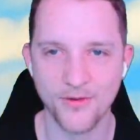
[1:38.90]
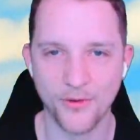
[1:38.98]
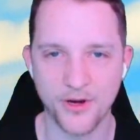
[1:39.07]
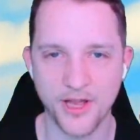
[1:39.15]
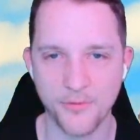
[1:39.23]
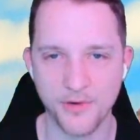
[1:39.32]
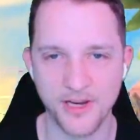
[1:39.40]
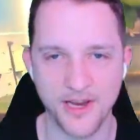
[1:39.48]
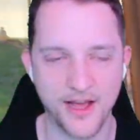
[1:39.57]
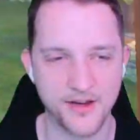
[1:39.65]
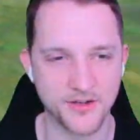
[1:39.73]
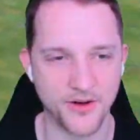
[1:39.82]
Or can we
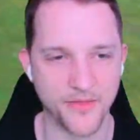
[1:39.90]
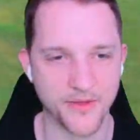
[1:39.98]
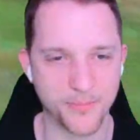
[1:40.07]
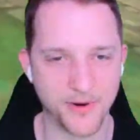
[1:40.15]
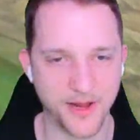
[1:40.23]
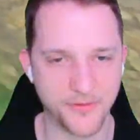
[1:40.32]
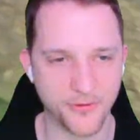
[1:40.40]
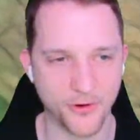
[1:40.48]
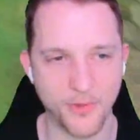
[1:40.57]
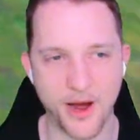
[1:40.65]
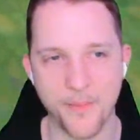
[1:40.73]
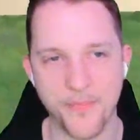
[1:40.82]
land on the
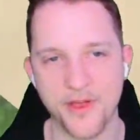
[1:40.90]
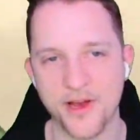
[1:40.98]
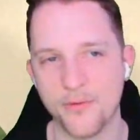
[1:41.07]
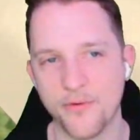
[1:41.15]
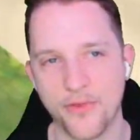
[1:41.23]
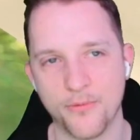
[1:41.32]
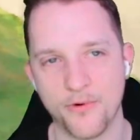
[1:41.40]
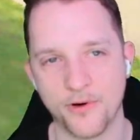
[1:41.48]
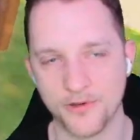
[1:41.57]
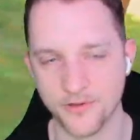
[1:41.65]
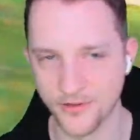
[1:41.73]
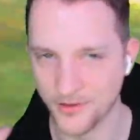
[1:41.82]
platform up there with the
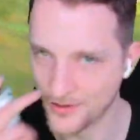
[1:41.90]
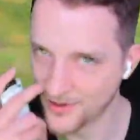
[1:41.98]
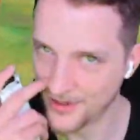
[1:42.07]
water?